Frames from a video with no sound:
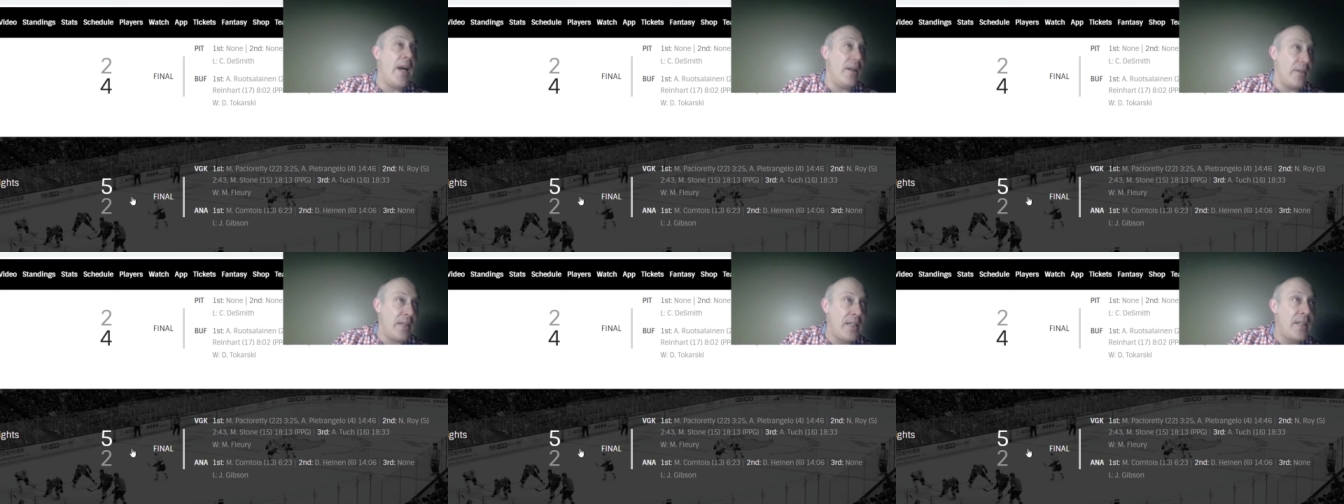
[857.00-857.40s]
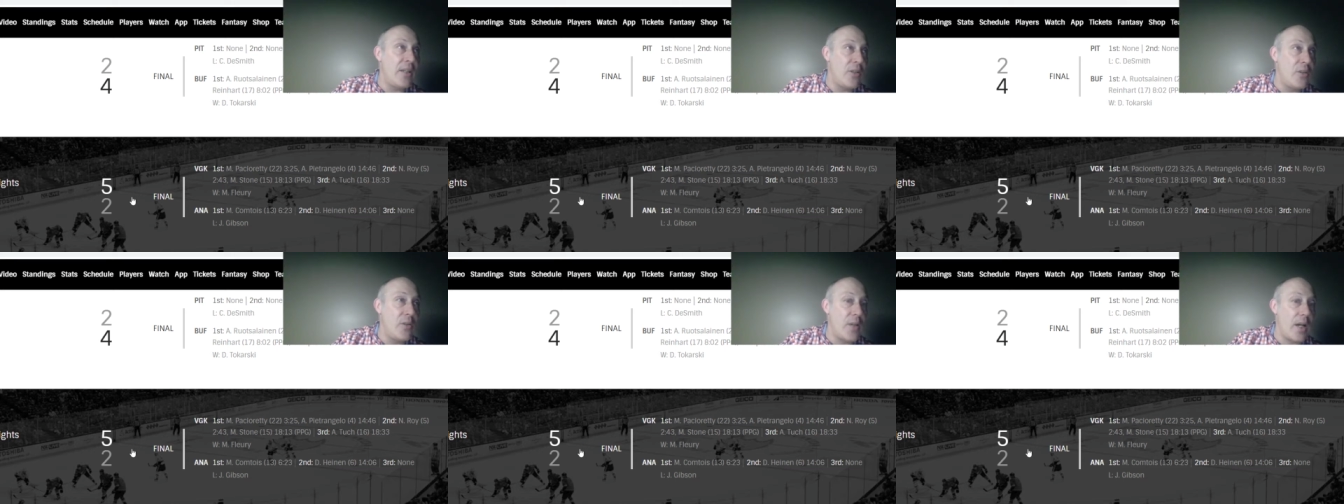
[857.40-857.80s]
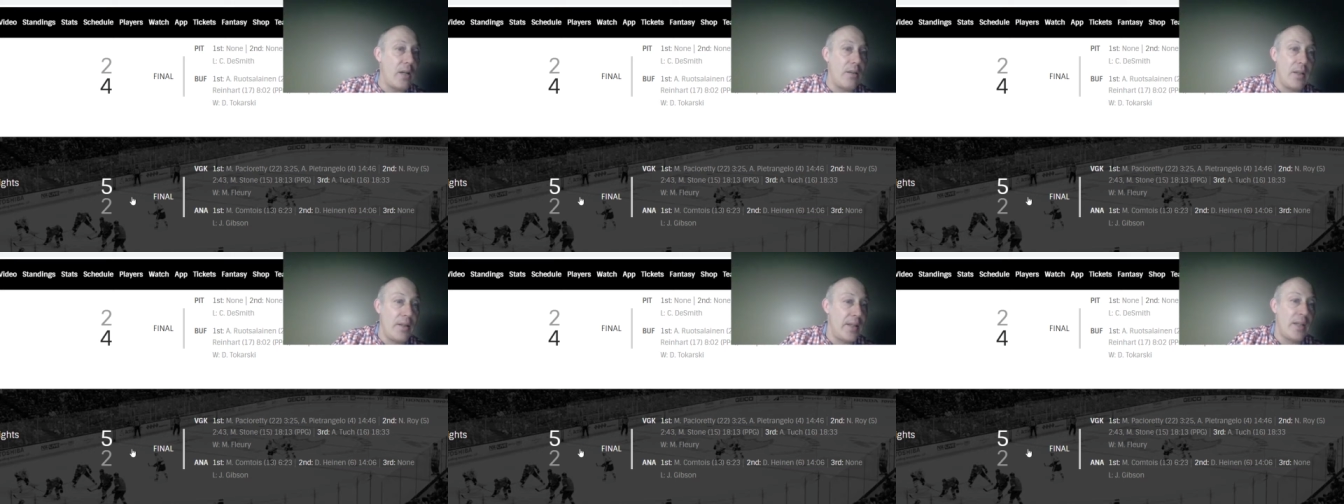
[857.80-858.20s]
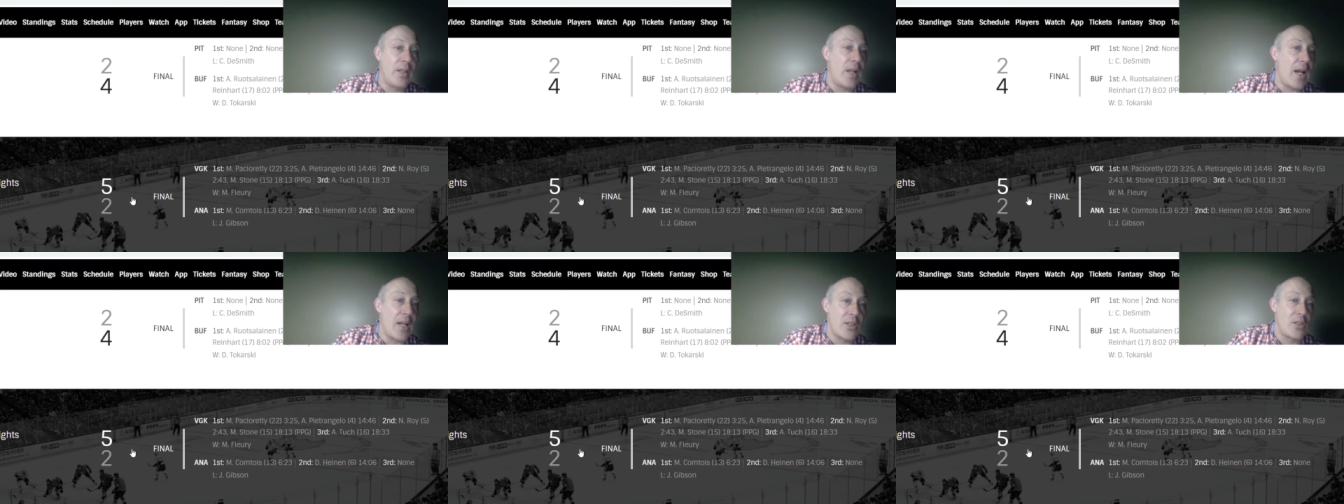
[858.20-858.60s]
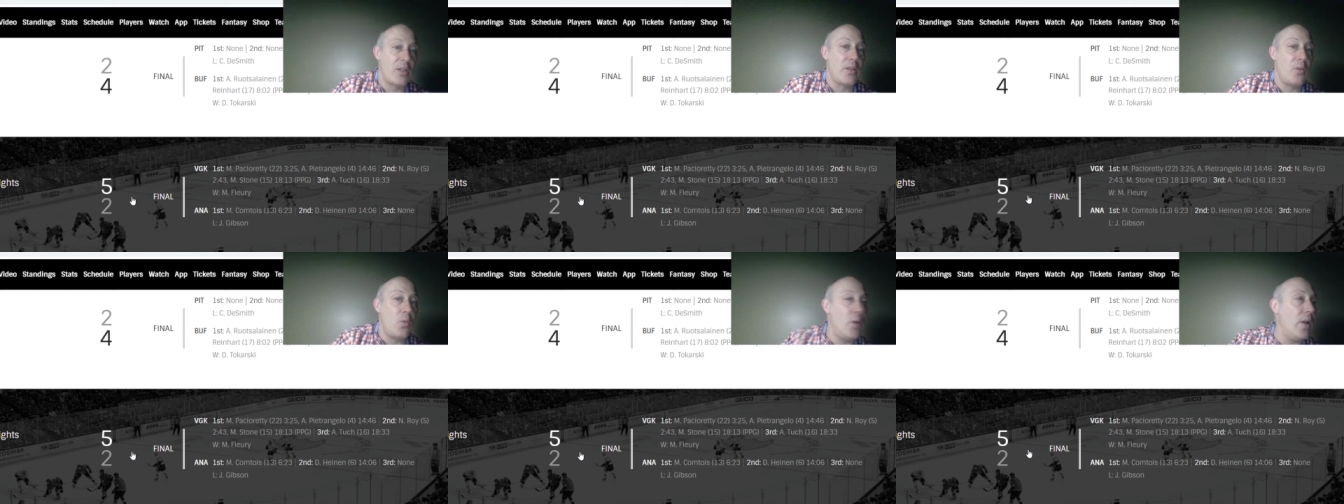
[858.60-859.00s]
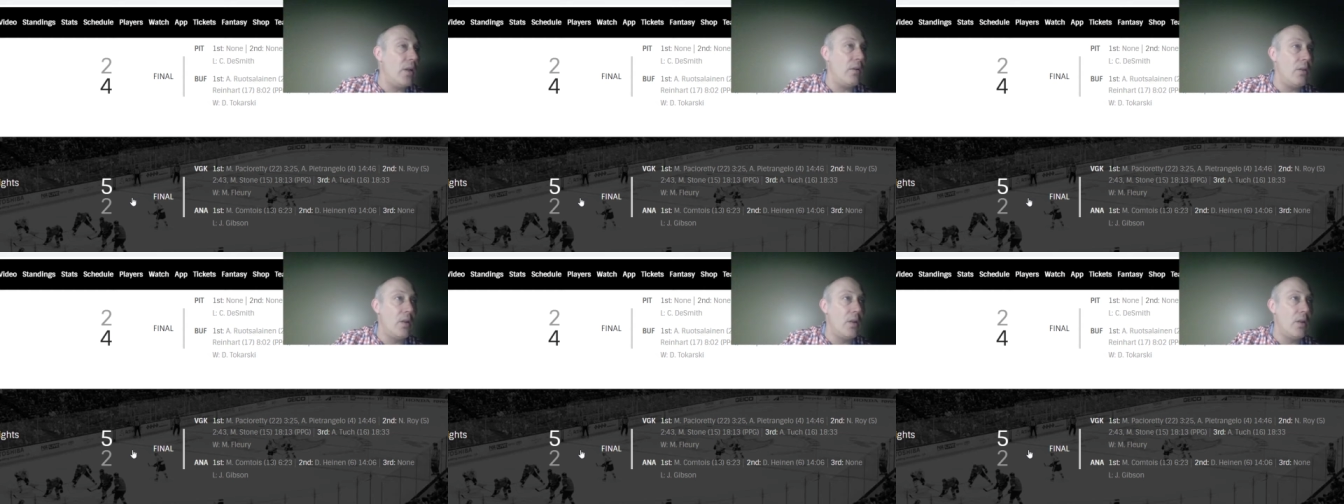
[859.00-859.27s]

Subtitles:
He can do that, and they could actually win.